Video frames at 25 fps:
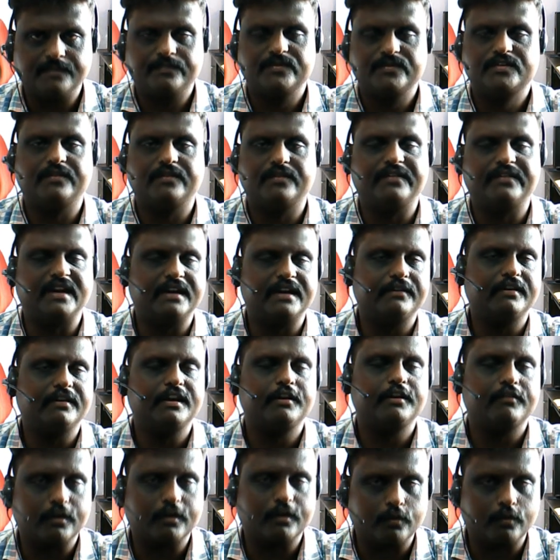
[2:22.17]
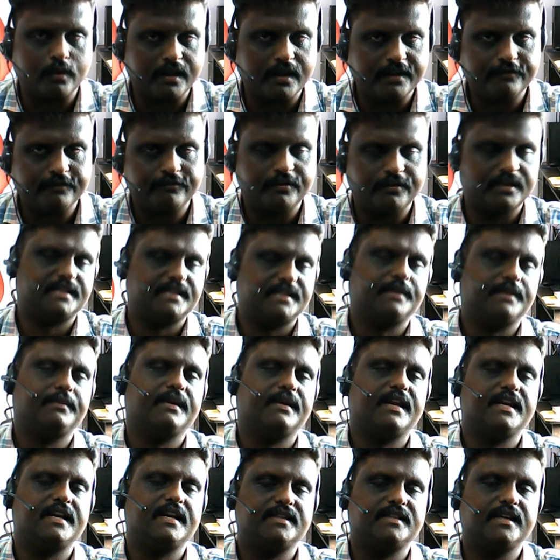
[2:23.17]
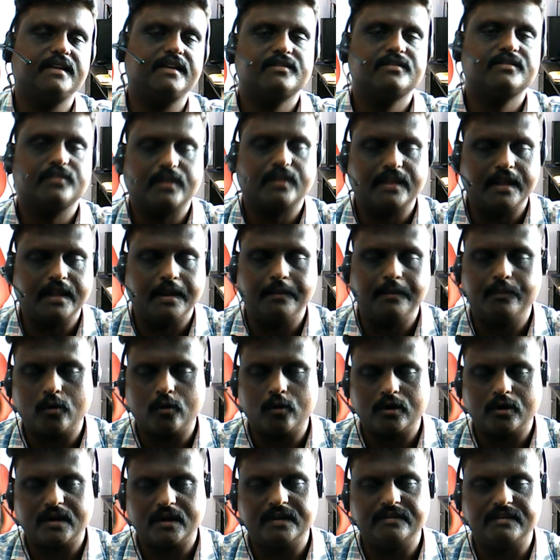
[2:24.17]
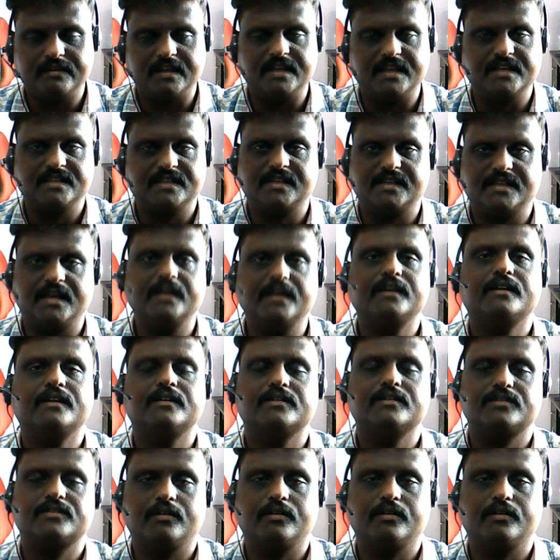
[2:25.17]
So whenever you are going for summarizing, so the important thing is that